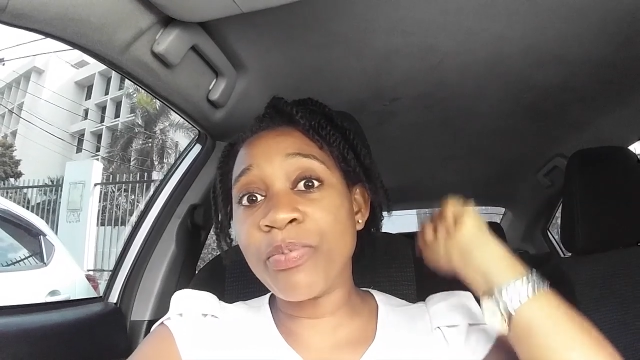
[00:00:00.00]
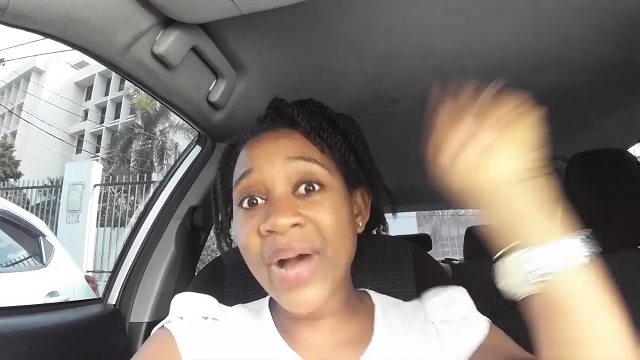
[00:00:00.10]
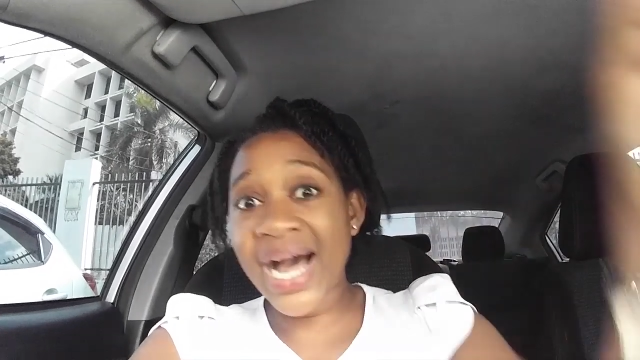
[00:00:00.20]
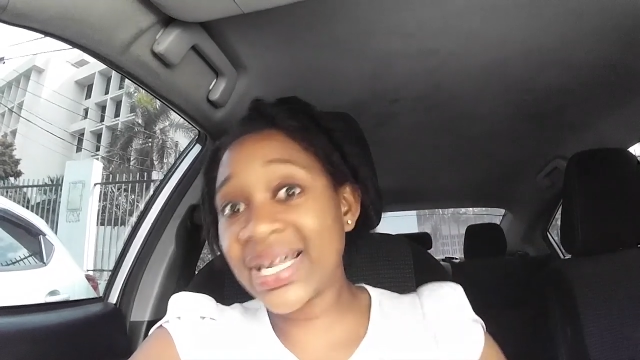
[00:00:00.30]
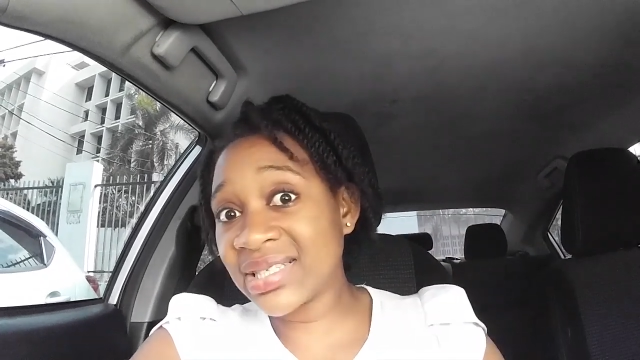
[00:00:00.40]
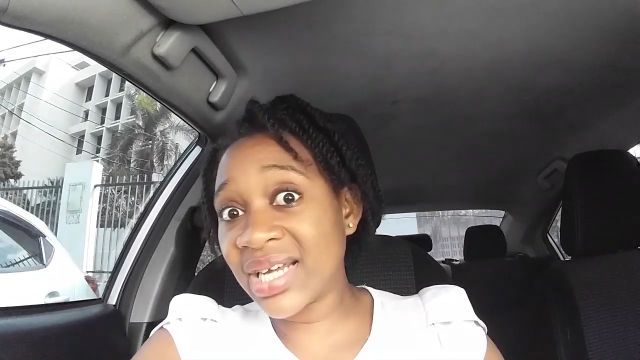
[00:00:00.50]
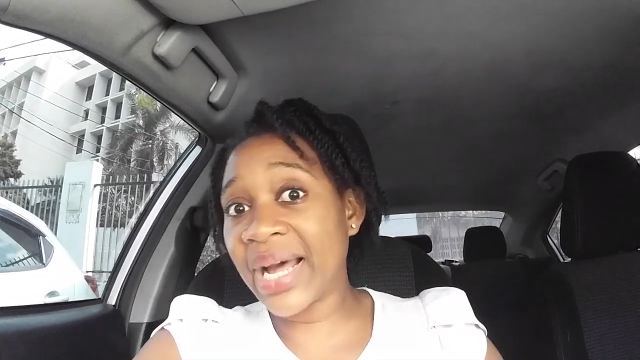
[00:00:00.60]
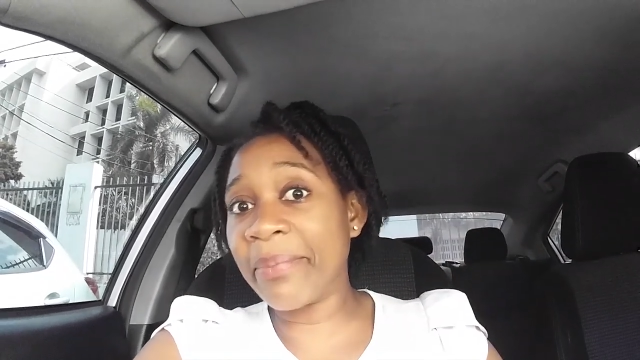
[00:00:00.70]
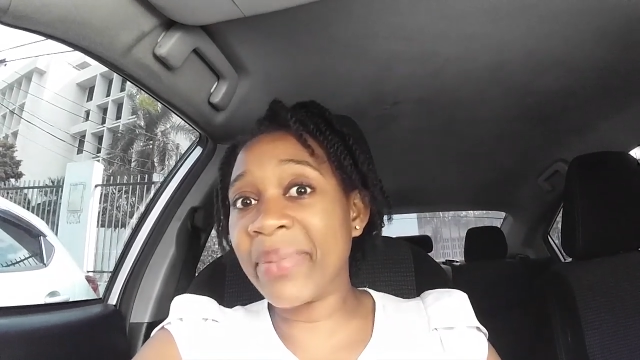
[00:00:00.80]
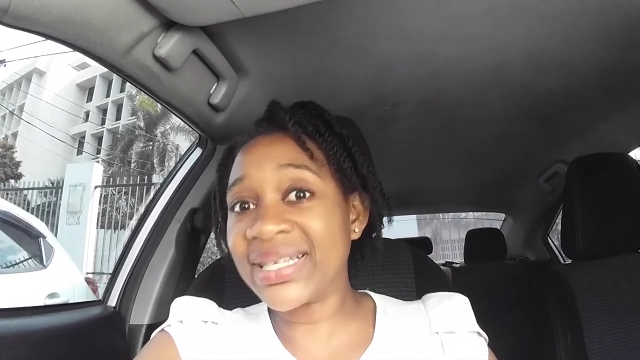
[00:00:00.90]
pass on
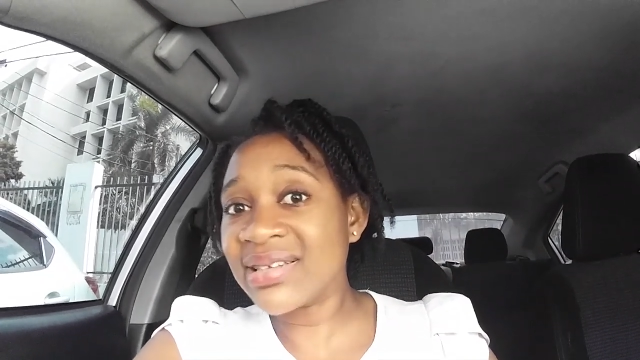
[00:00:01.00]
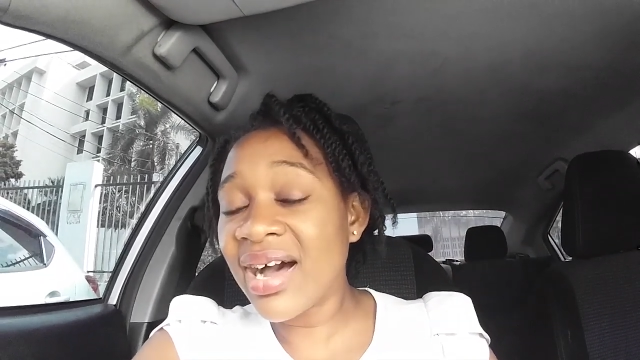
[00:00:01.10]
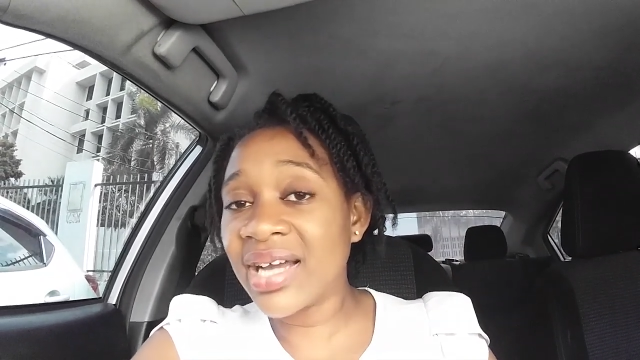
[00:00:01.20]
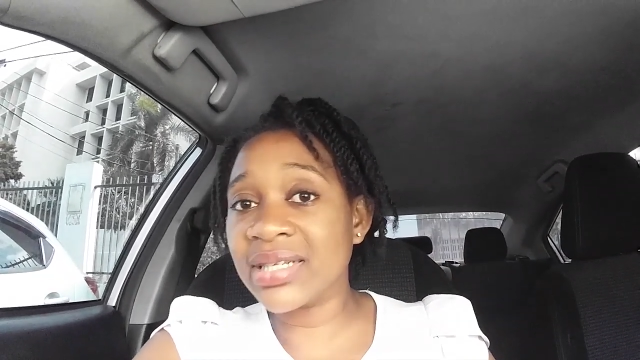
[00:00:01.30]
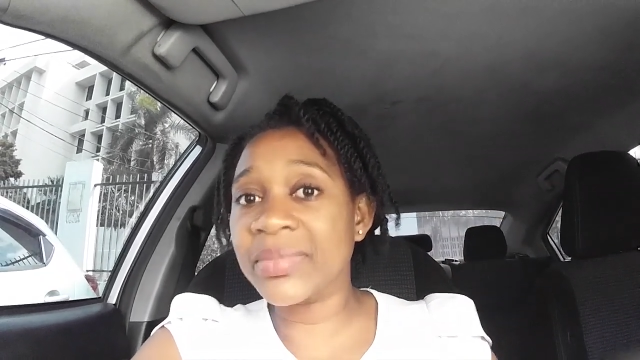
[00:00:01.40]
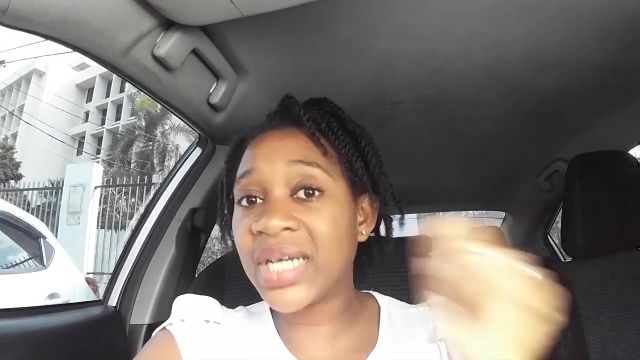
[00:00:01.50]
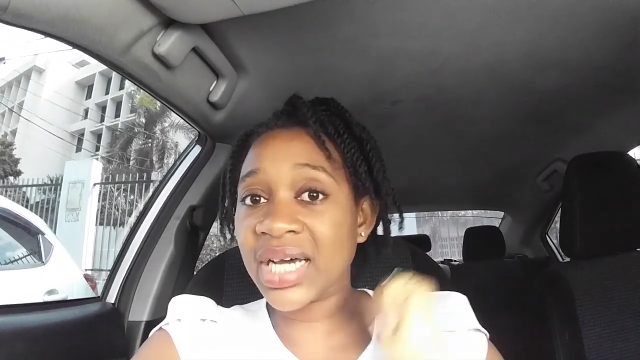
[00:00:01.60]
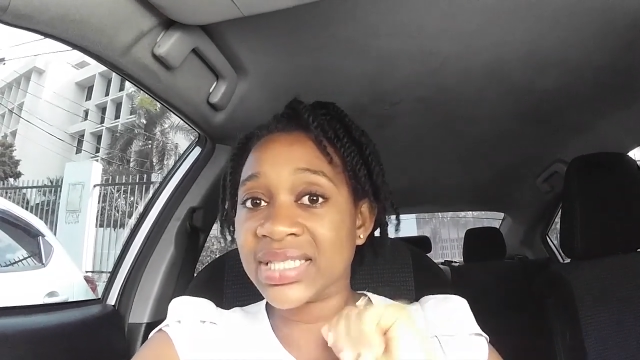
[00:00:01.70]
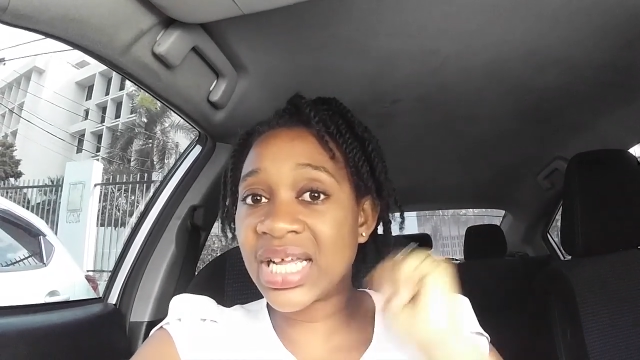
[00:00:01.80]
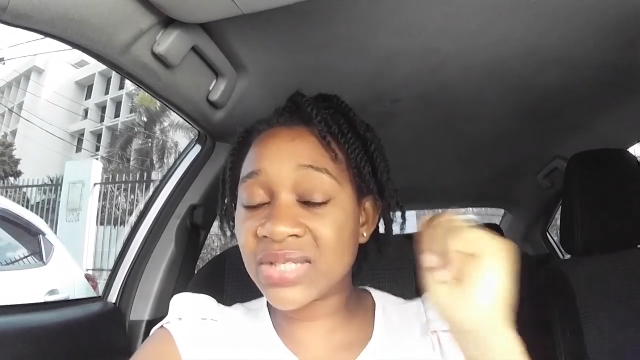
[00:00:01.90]
that baton,
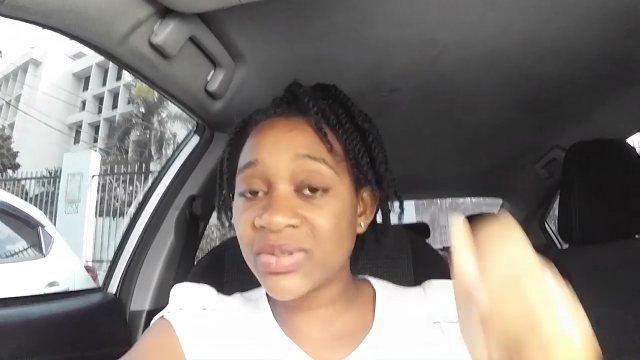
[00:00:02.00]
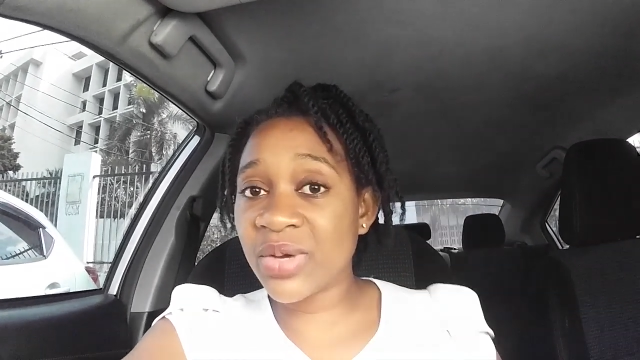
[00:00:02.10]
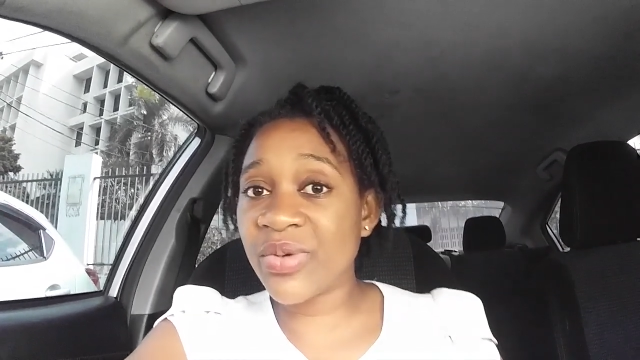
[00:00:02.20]
because as we say,